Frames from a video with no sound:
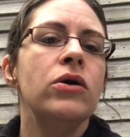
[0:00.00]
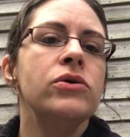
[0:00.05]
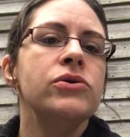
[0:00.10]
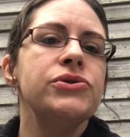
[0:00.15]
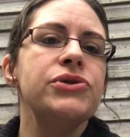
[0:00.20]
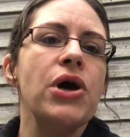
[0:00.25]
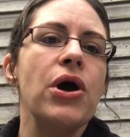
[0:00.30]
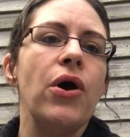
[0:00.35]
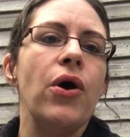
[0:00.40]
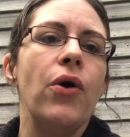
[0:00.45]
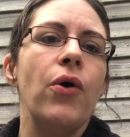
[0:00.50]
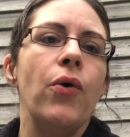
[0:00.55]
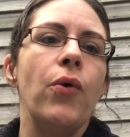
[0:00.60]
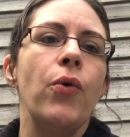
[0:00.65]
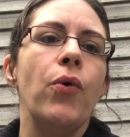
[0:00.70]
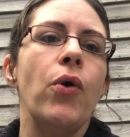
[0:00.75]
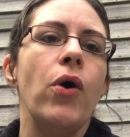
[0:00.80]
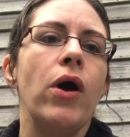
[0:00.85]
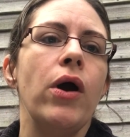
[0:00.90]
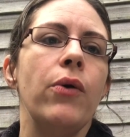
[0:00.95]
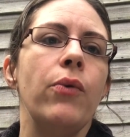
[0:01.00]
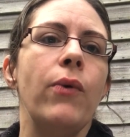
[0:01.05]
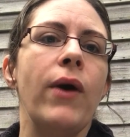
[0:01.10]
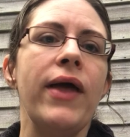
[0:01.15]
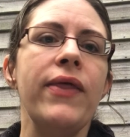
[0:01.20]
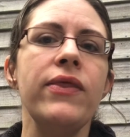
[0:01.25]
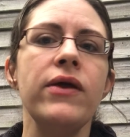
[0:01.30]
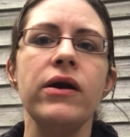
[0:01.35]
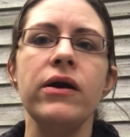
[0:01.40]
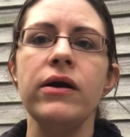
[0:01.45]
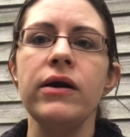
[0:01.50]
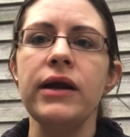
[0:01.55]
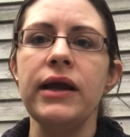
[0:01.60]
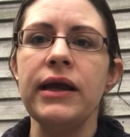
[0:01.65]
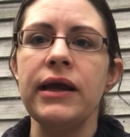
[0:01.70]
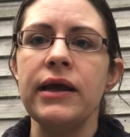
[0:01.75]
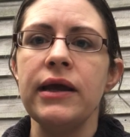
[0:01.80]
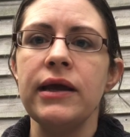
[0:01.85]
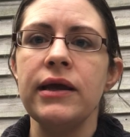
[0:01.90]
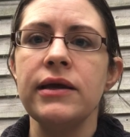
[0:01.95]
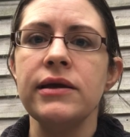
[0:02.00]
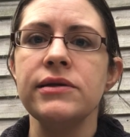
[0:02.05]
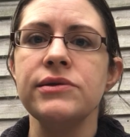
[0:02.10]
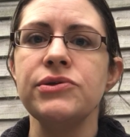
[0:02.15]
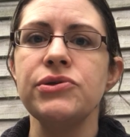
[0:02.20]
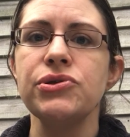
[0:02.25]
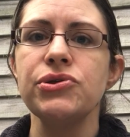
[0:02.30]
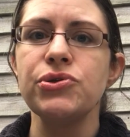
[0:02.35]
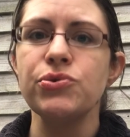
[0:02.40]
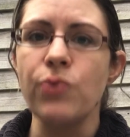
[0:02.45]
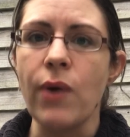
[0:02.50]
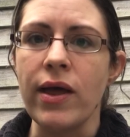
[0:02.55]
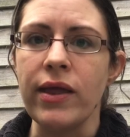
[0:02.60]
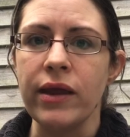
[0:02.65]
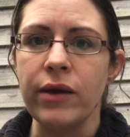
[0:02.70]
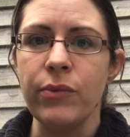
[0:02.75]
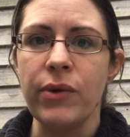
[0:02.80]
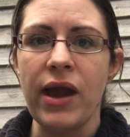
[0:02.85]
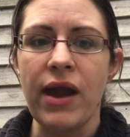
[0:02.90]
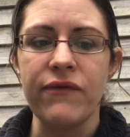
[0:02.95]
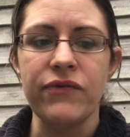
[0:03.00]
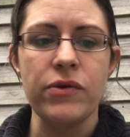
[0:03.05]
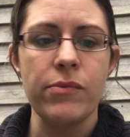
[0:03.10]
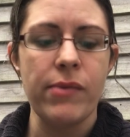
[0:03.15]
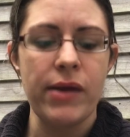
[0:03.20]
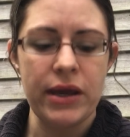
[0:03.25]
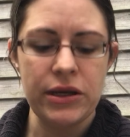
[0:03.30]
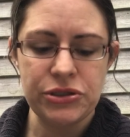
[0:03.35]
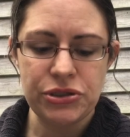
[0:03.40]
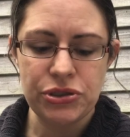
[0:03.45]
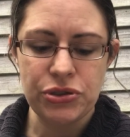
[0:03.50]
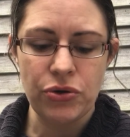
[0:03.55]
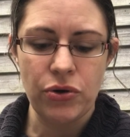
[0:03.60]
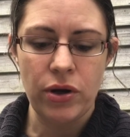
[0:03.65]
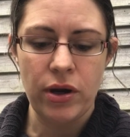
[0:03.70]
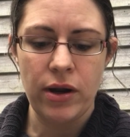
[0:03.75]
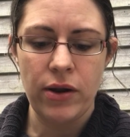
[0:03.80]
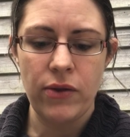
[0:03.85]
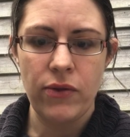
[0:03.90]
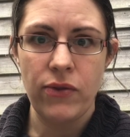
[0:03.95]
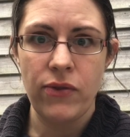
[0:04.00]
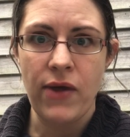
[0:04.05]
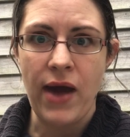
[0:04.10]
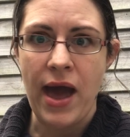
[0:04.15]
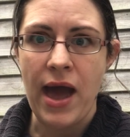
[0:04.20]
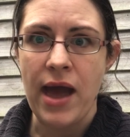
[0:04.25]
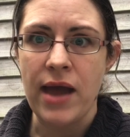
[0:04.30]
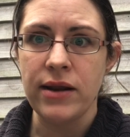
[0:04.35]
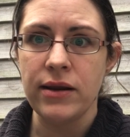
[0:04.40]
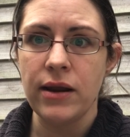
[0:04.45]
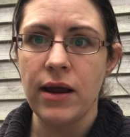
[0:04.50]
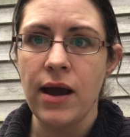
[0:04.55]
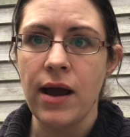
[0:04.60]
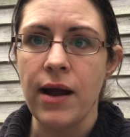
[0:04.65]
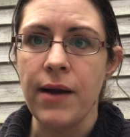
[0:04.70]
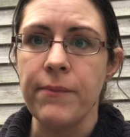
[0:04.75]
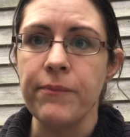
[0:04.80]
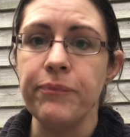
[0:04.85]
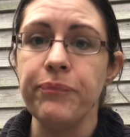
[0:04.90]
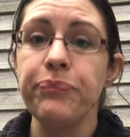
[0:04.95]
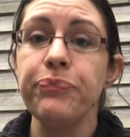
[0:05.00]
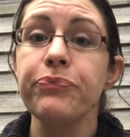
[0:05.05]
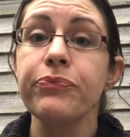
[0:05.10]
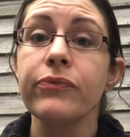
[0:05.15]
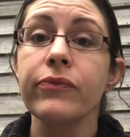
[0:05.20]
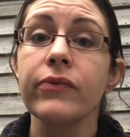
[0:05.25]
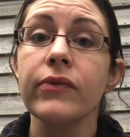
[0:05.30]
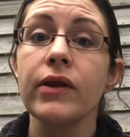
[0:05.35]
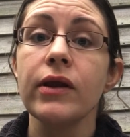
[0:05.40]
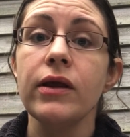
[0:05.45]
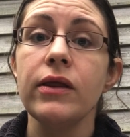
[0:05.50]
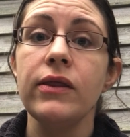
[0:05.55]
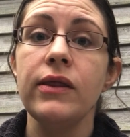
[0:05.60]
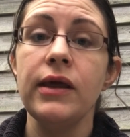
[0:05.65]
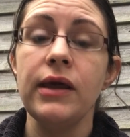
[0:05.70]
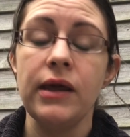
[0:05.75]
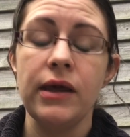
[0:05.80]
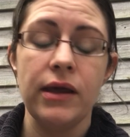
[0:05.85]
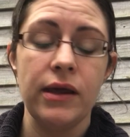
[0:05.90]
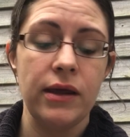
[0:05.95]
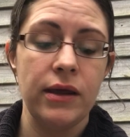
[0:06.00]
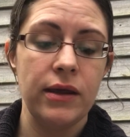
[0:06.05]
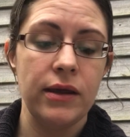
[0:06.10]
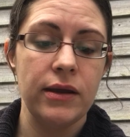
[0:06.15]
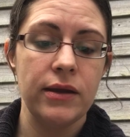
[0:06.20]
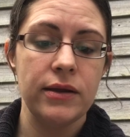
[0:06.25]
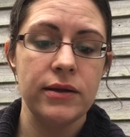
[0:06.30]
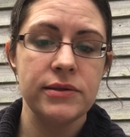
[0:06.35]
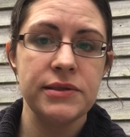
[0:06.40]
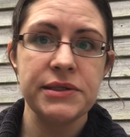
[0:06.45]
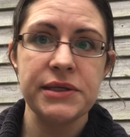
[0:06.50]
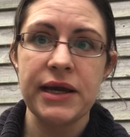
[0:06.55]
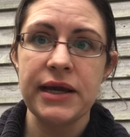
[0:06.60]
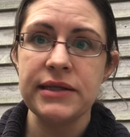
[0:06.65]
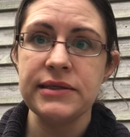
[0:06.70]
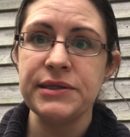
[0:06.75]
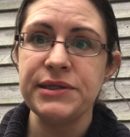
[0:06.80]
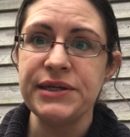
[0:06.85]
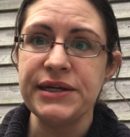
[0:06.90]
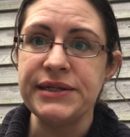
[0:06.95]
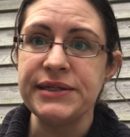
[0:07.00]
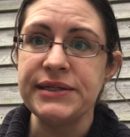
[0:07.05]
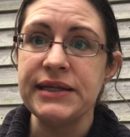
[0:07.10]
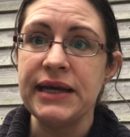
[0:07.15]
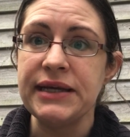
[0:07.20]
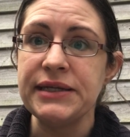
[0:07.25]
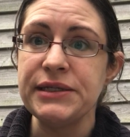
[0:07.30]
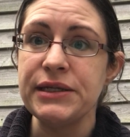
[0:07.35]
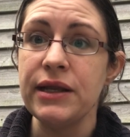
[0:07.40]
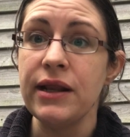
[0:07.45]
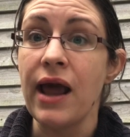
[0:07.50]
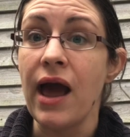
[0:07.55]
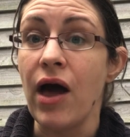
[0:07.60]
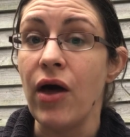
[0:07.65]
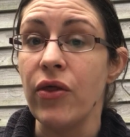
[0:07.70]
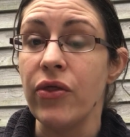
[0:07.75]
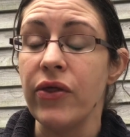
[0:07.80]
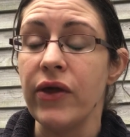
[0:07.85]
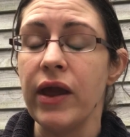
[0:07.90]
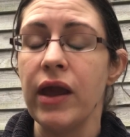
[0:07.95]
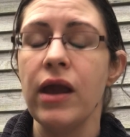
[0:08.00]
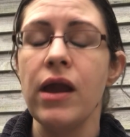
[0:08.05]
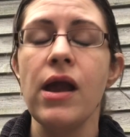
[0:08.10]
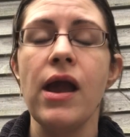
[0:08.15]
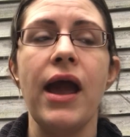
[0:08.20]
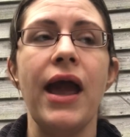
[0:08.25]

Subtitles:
So when there is swelling, we have to make sure that the skin stays nice and healthy.